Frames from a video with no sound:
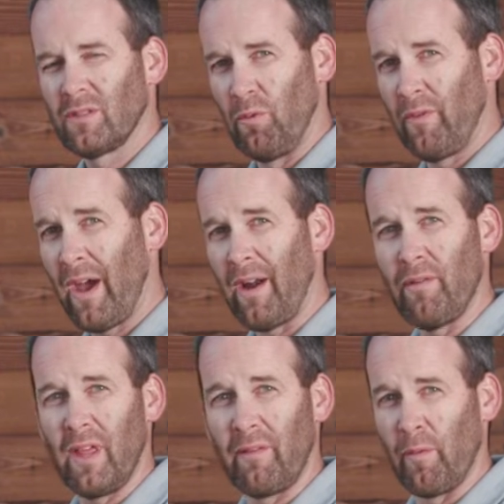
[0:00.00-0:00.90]
So we've got
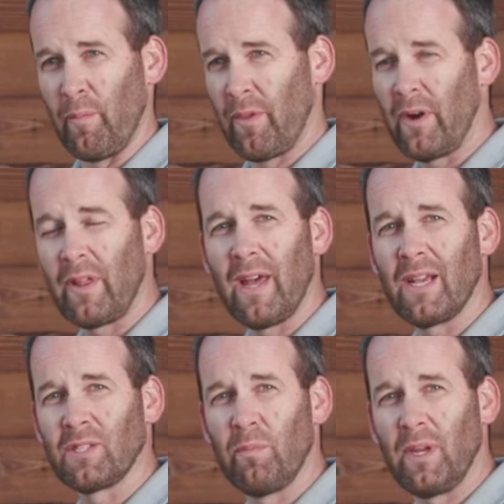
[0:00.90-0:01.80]
everything from
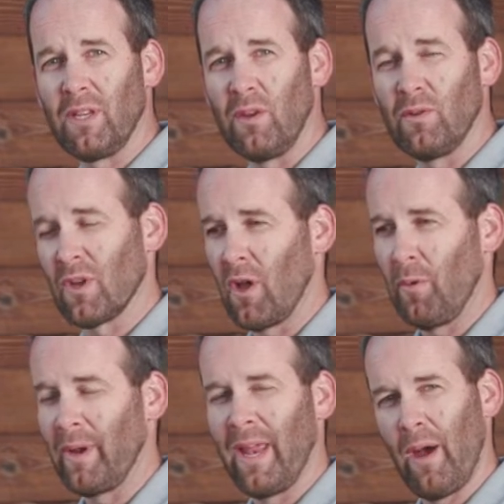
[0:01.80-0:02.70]
30,000 BTUs all the
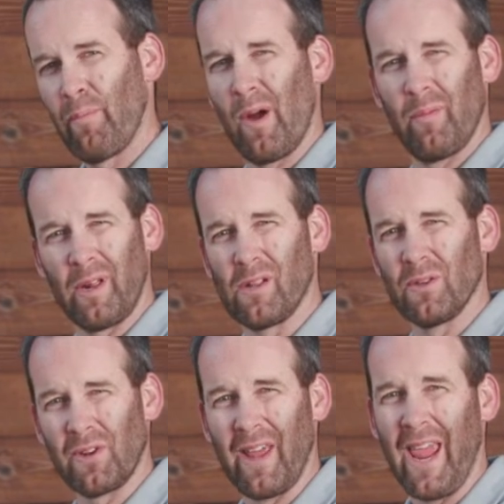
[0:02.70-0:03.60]
way down probably
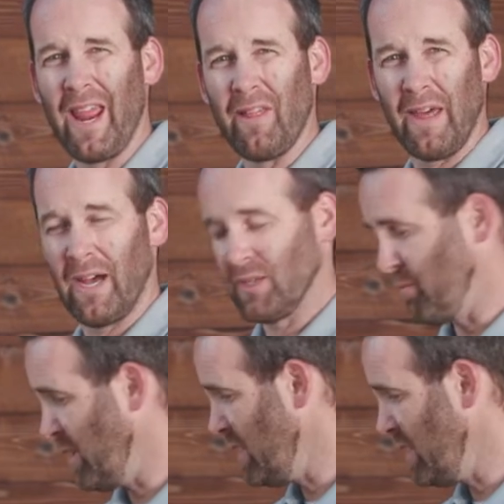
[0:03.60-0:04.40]
closer to 8,000